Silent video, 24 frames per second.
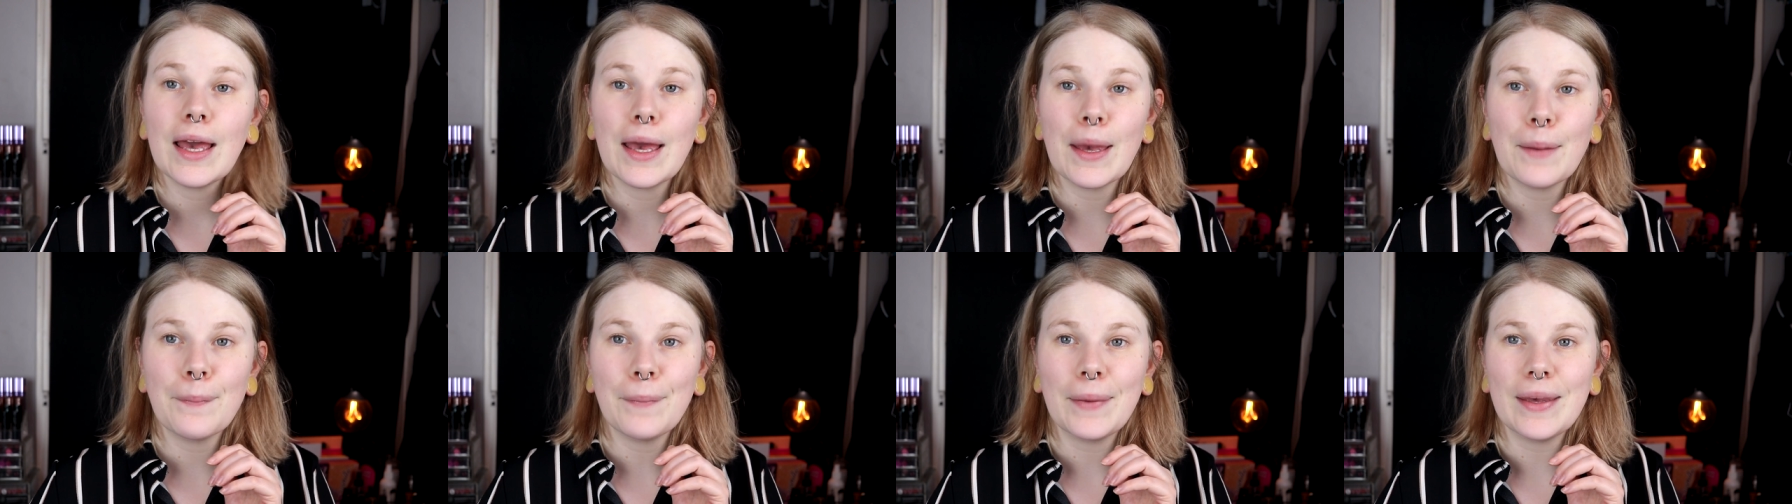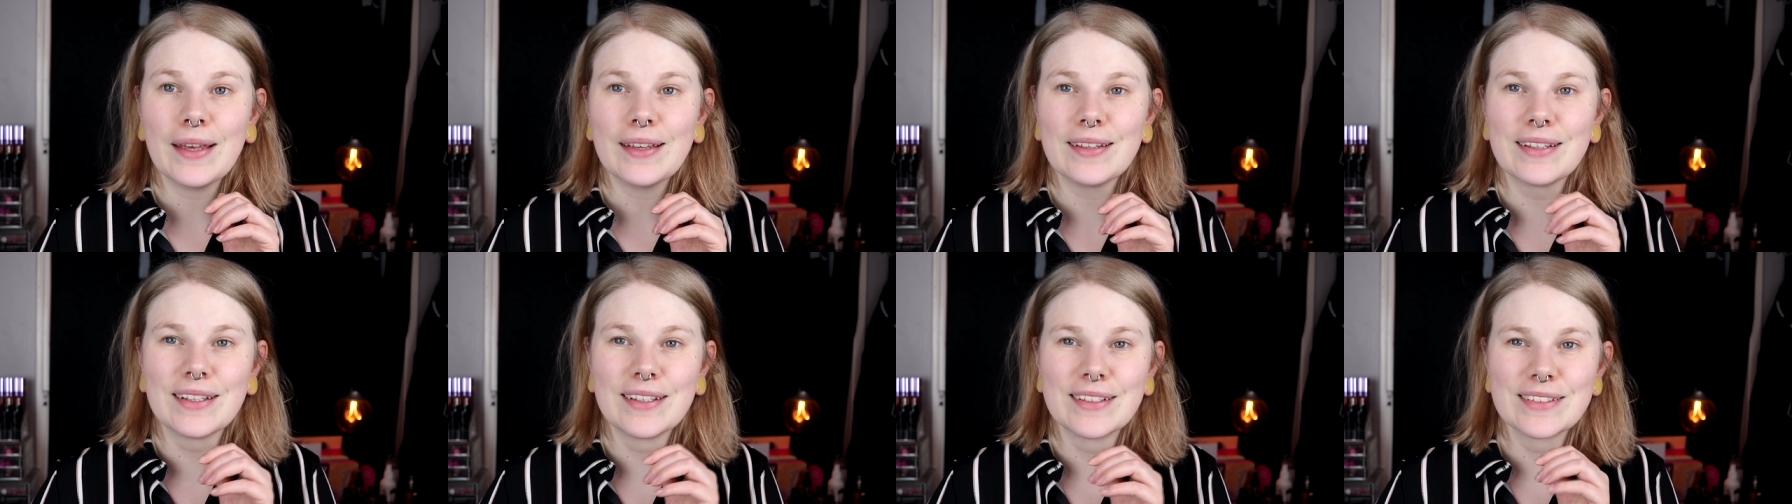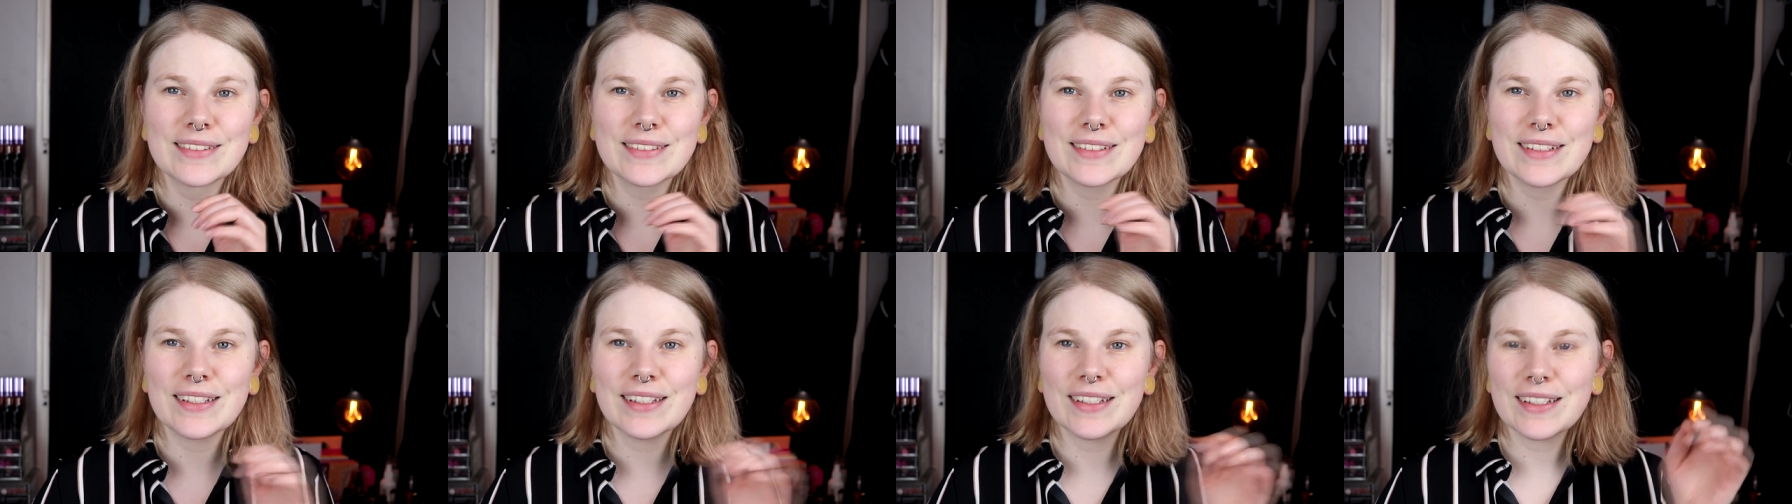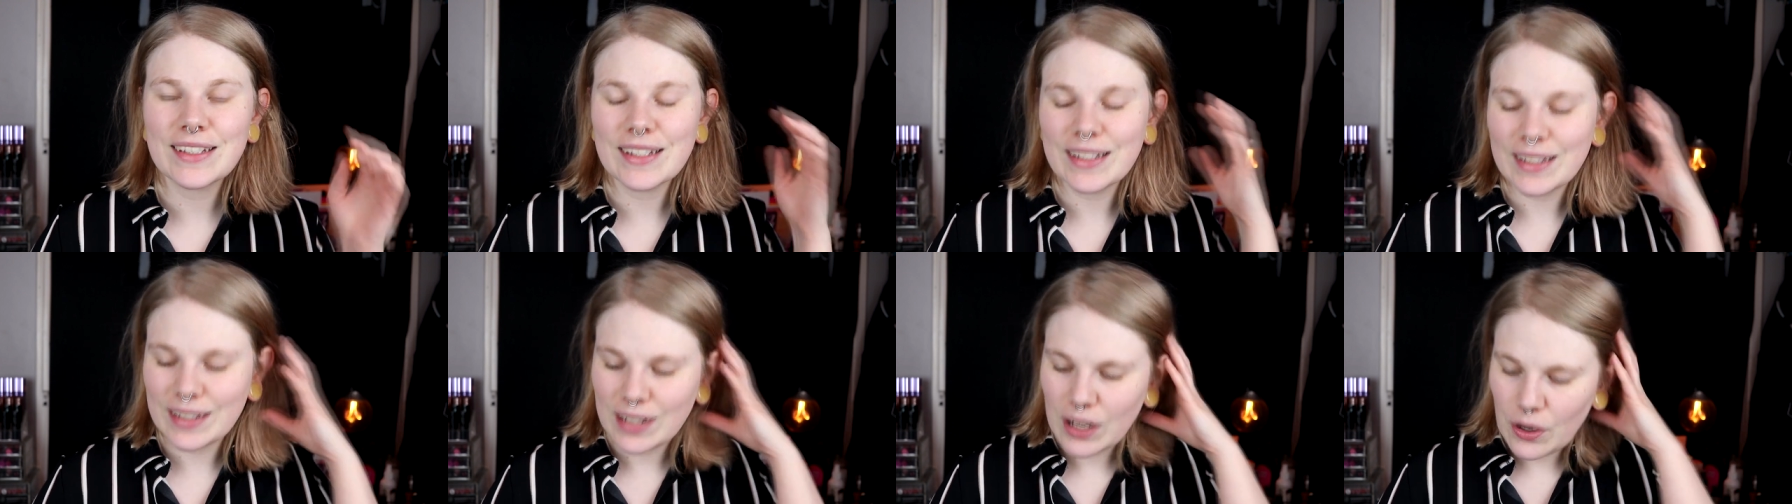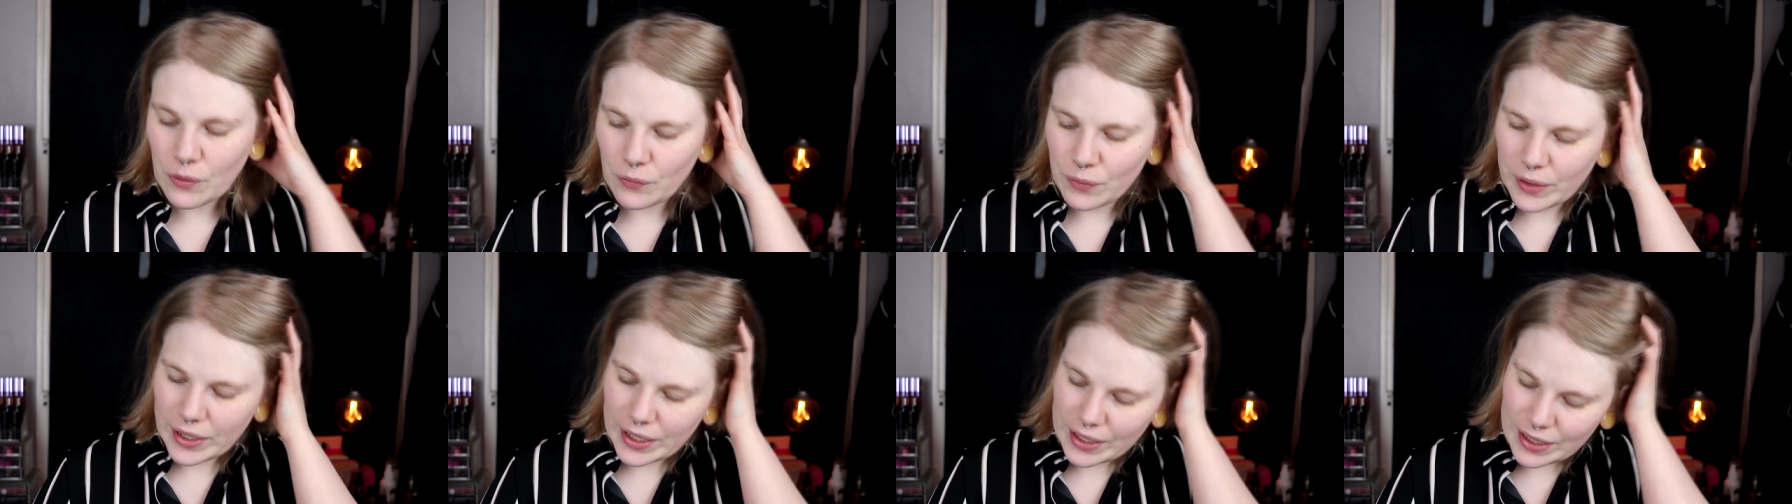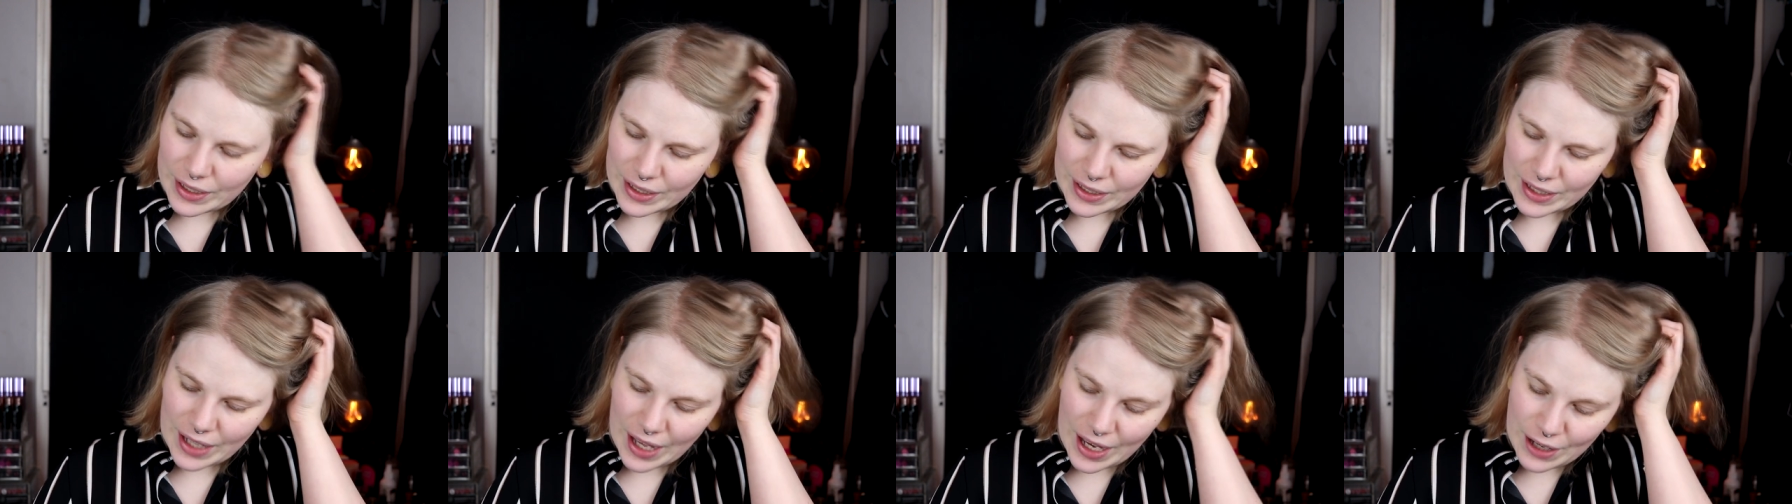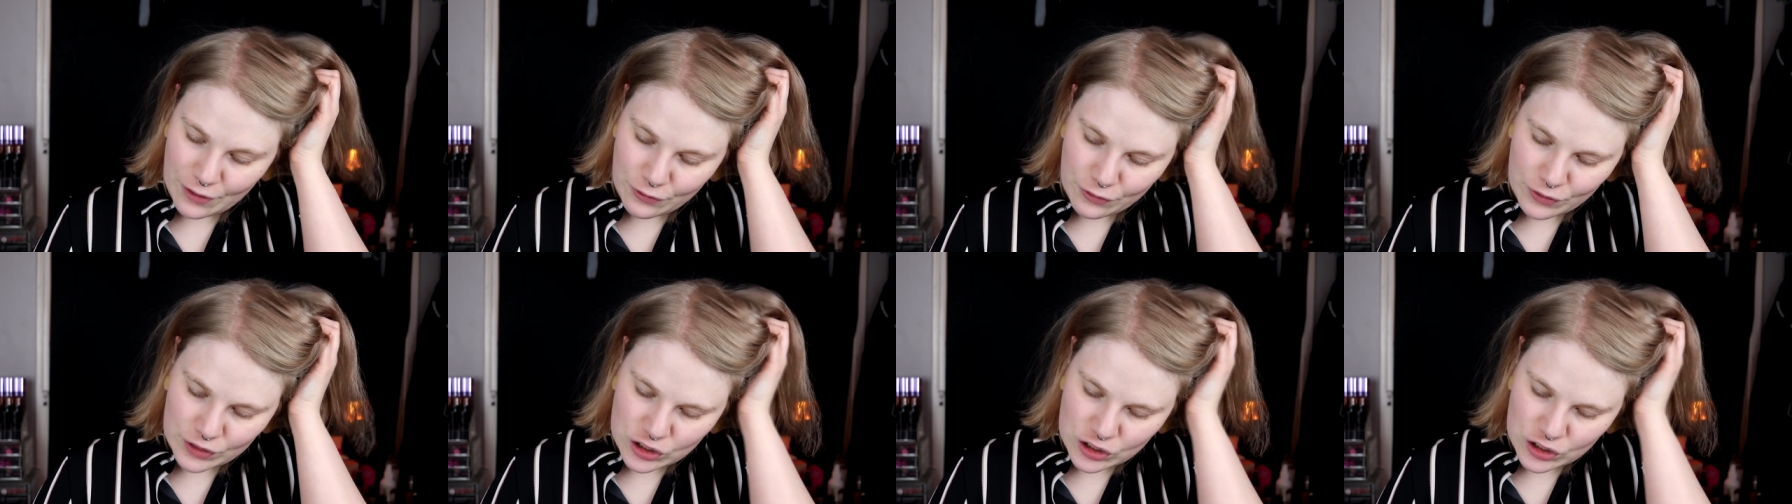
amazing in real life.